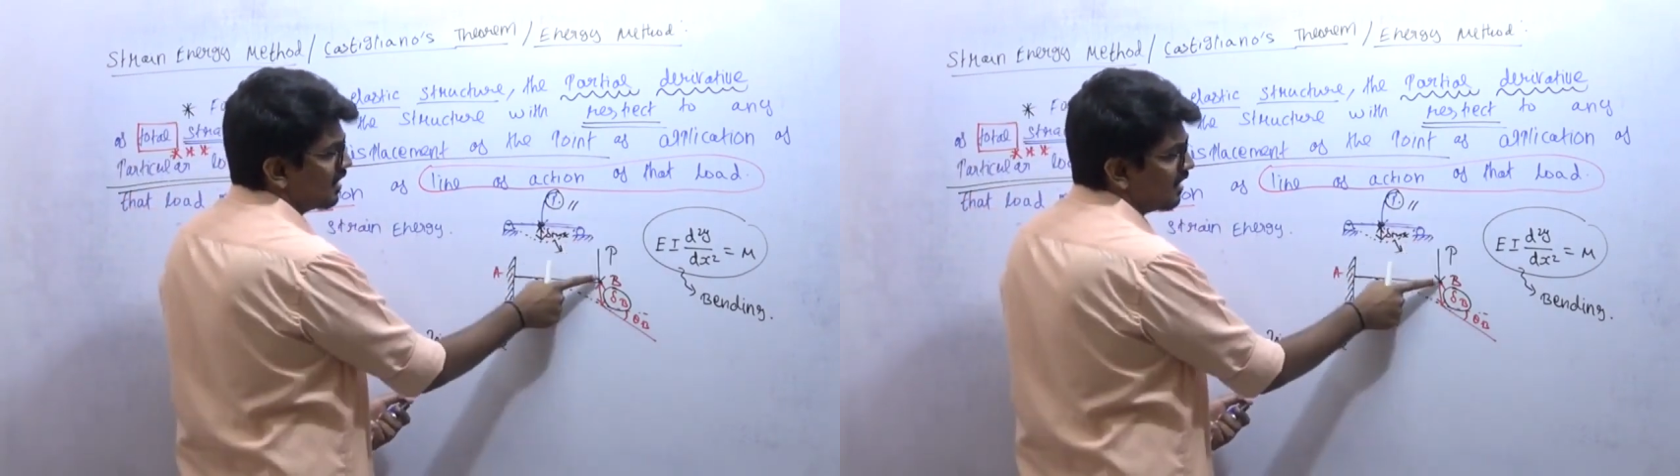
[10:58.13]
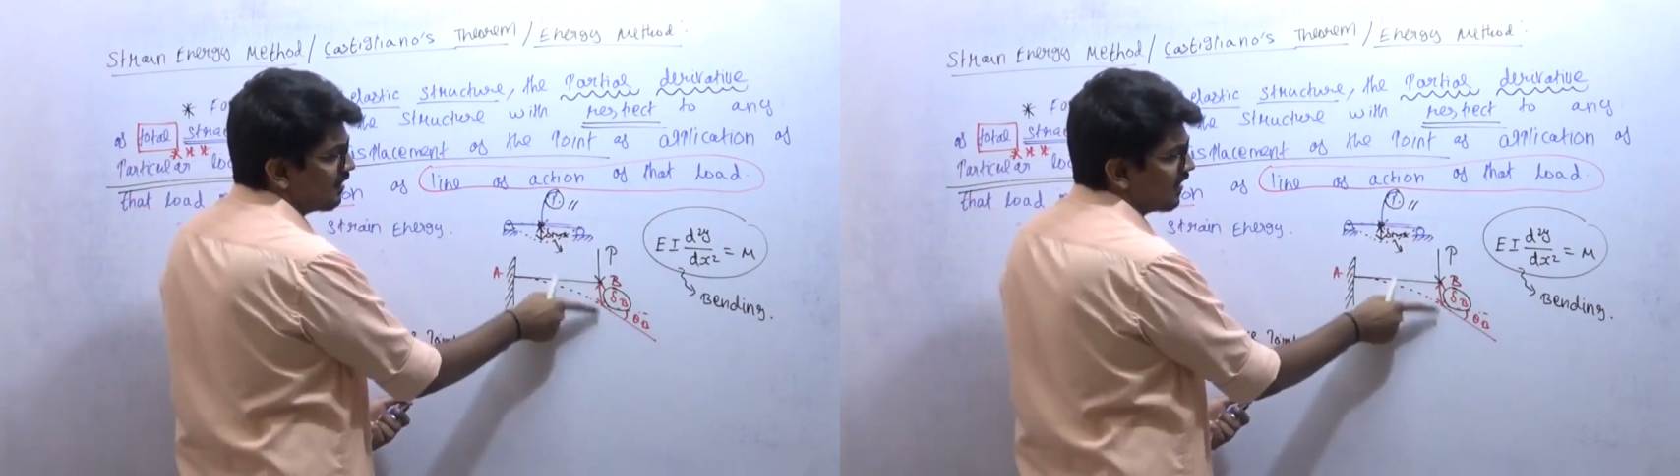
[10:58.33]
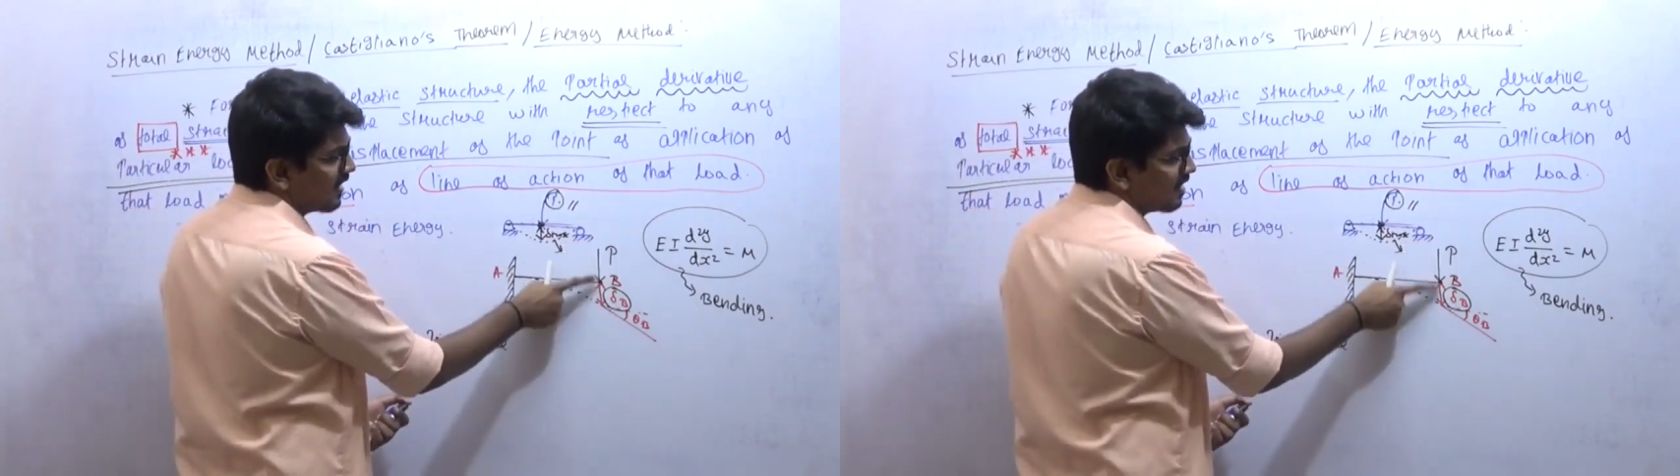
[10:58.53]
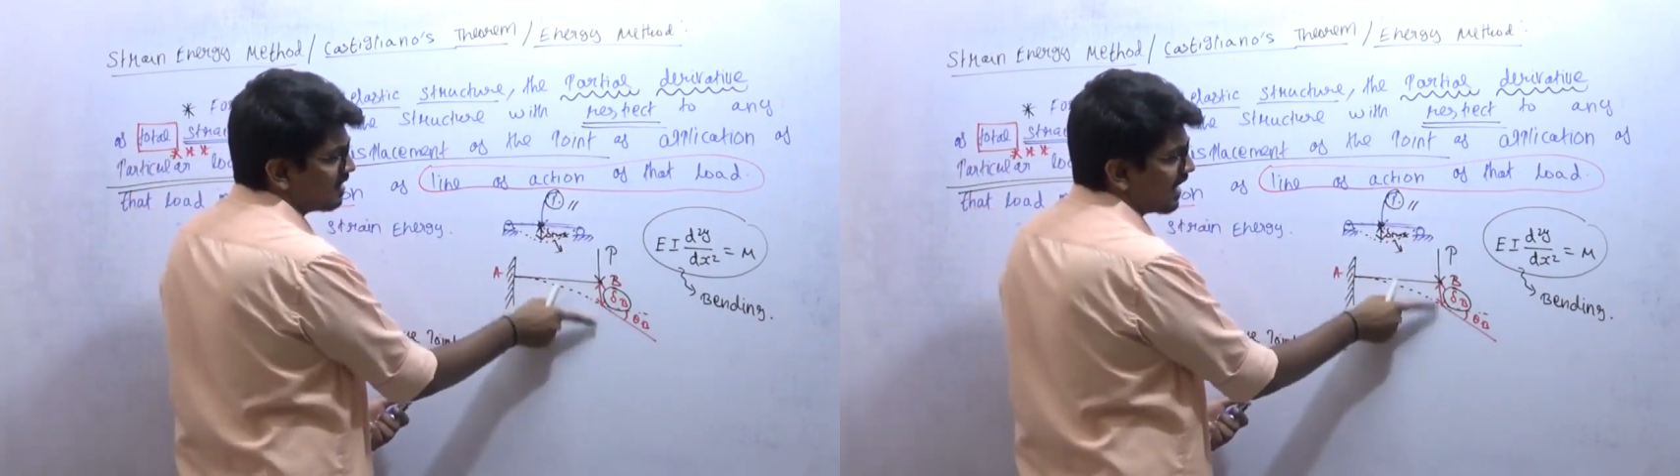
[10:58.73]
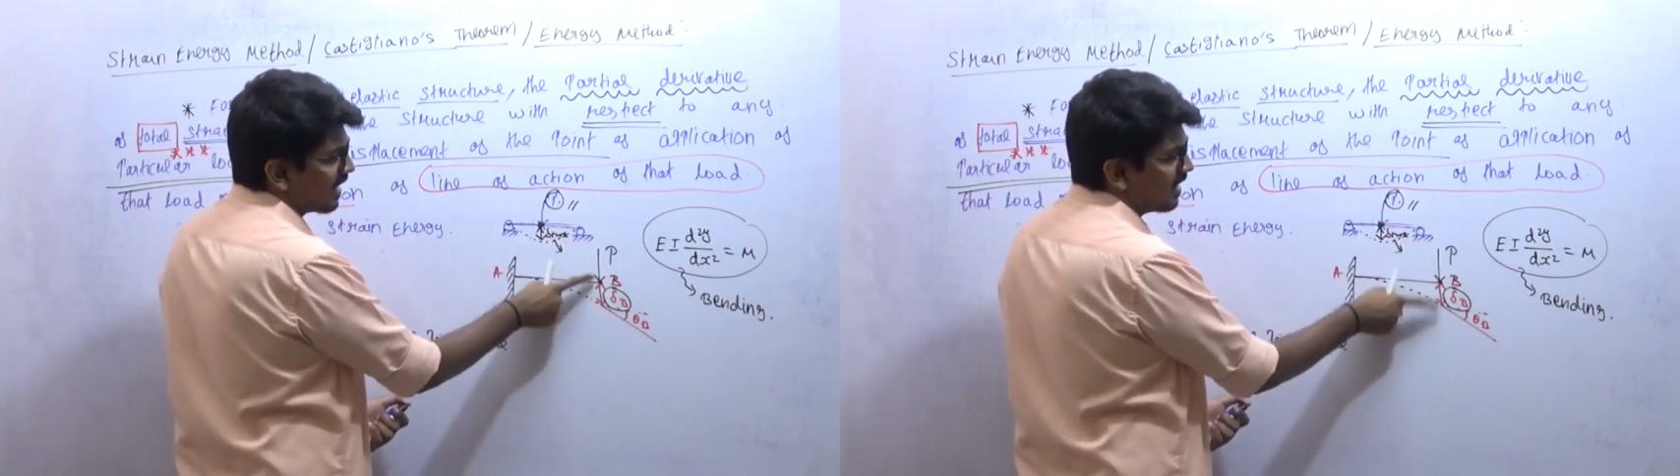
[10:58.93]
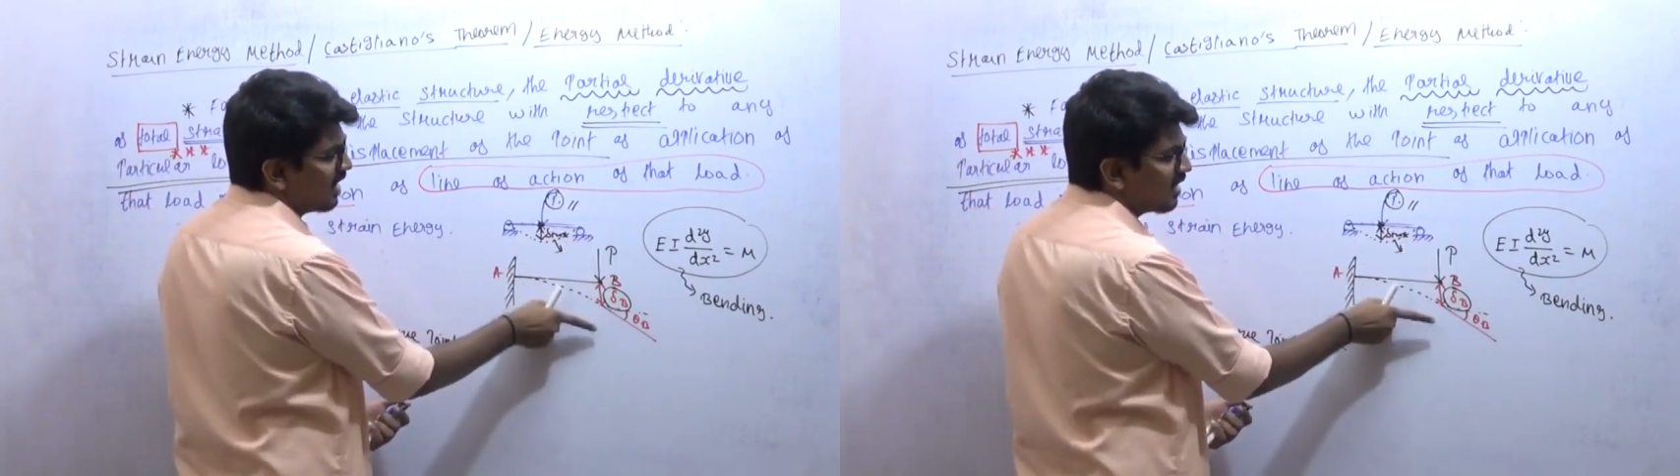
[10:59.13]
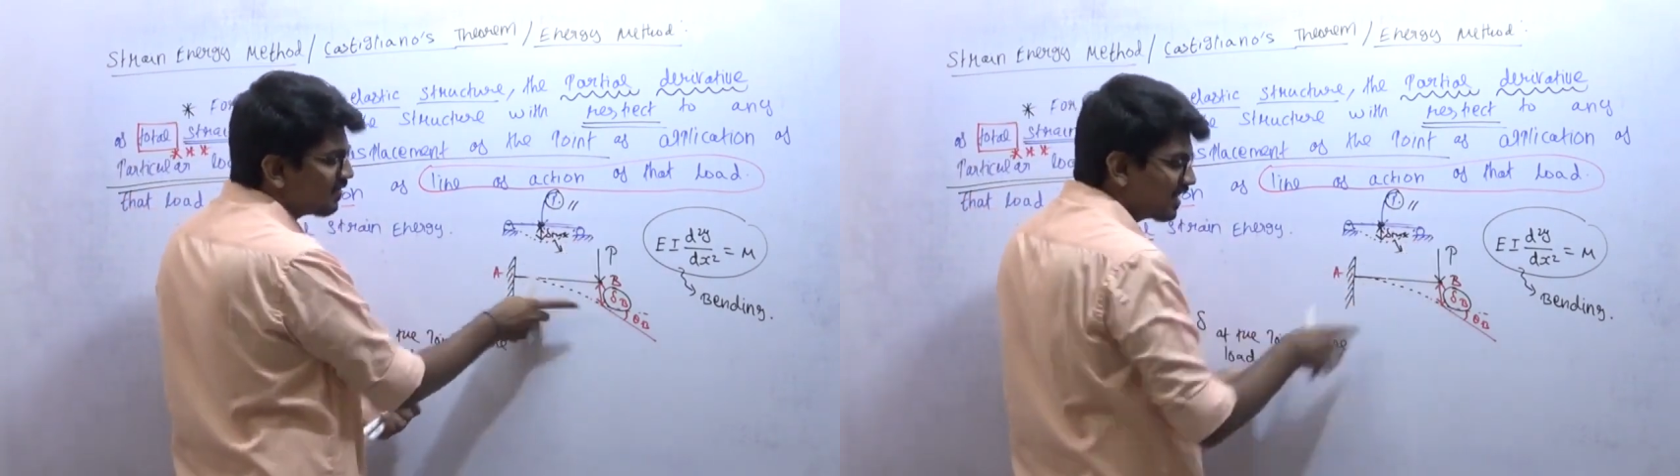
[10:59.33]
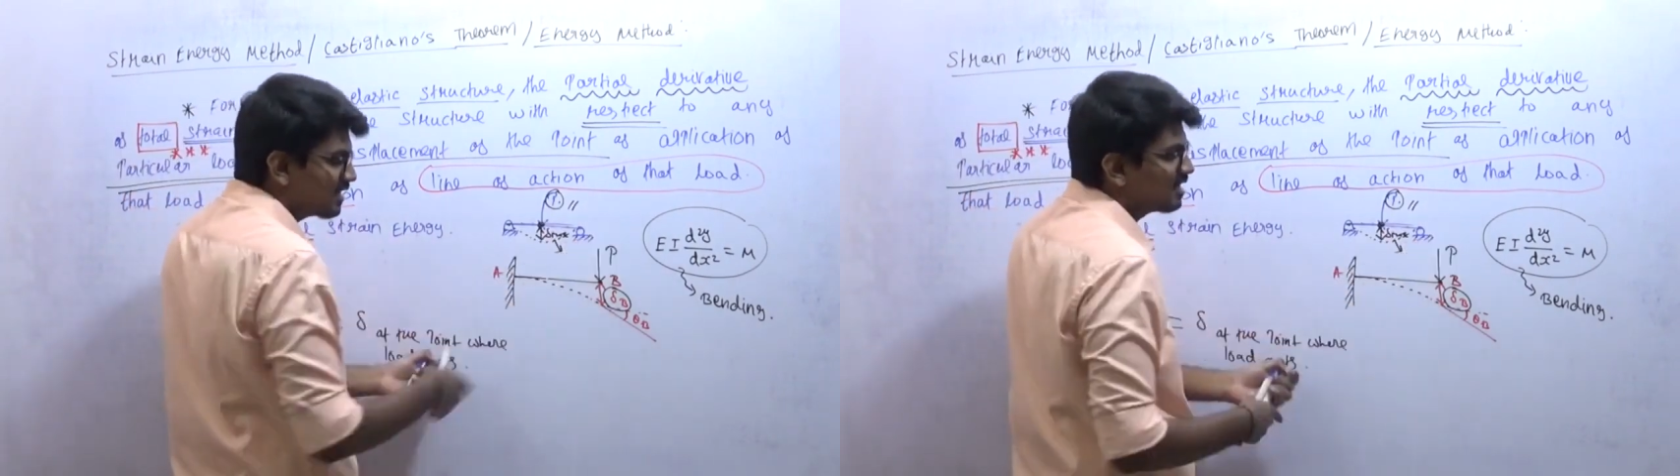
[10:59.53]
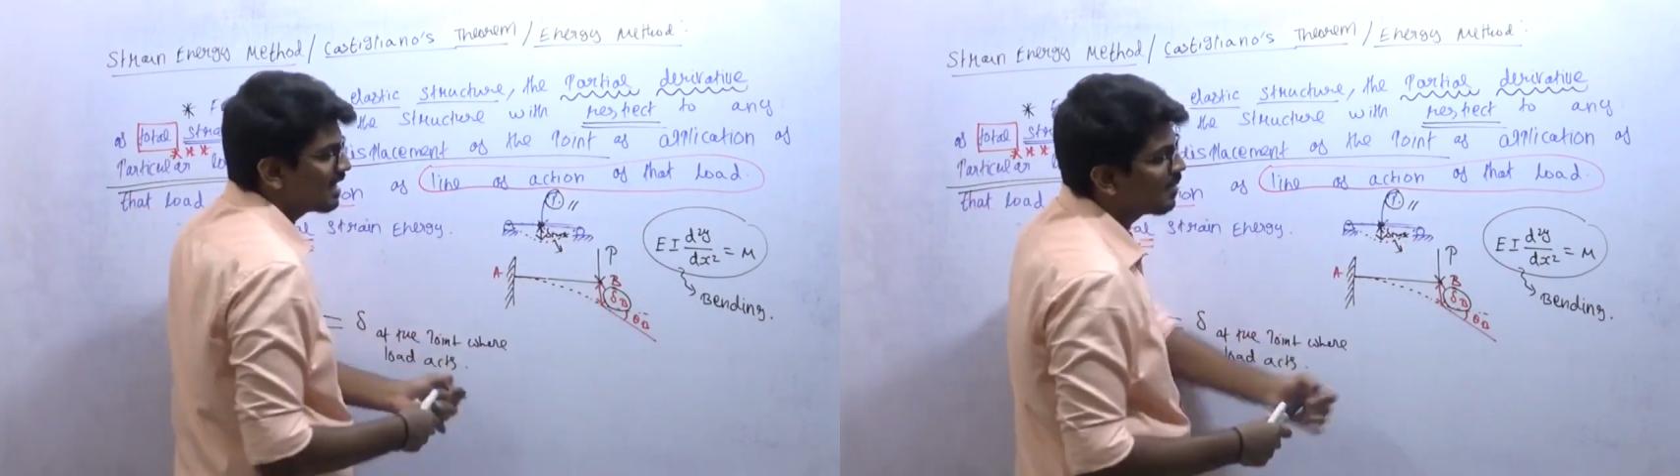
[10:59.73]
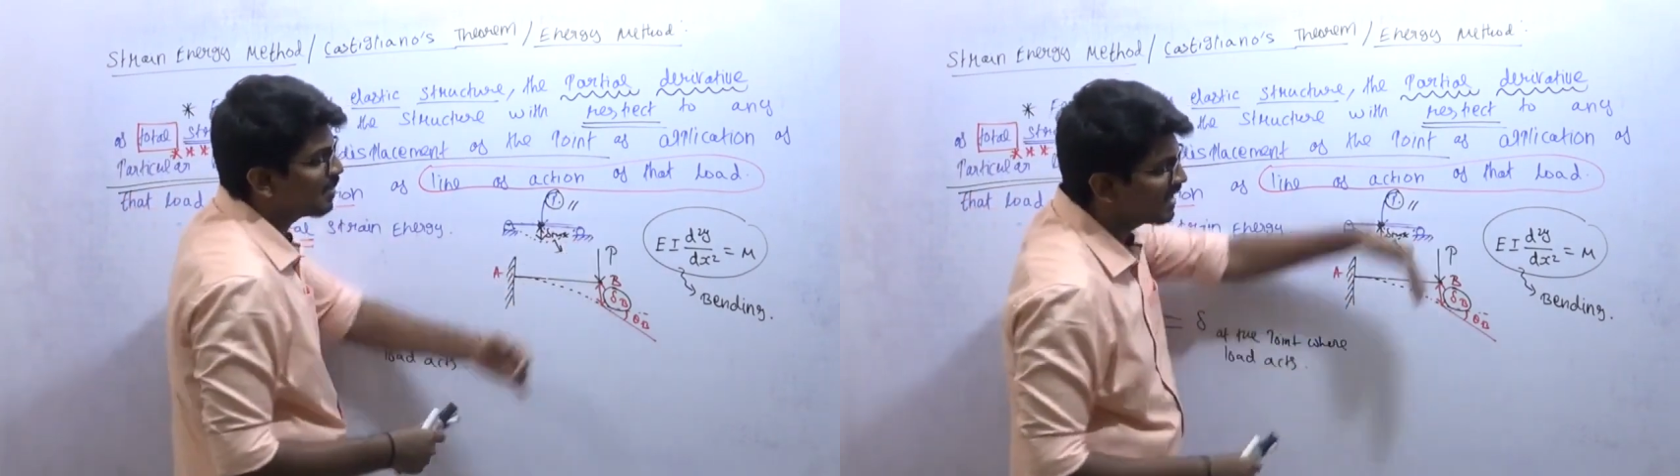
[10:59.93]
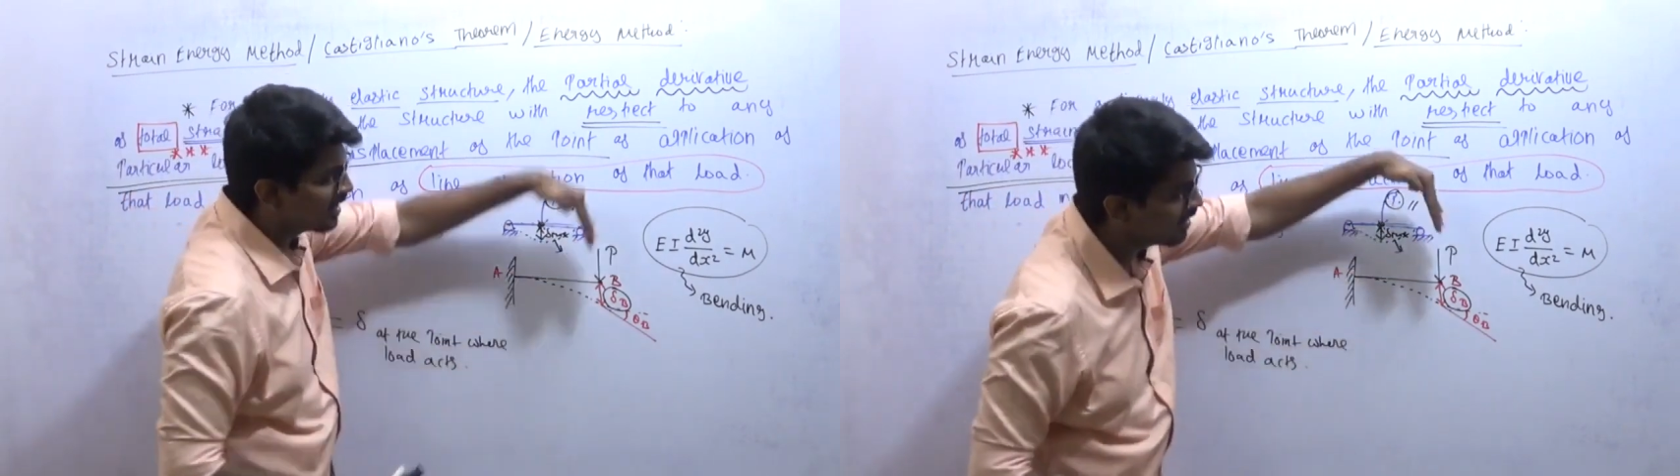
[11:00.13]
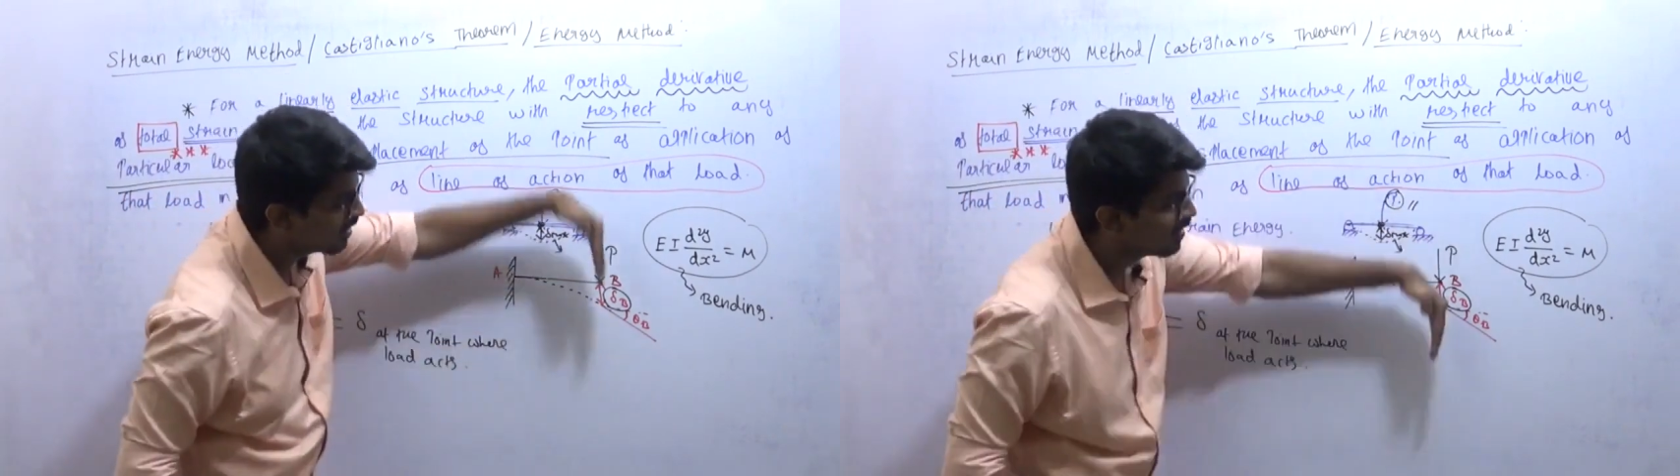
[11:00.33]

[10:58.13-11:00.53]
deflection is happening in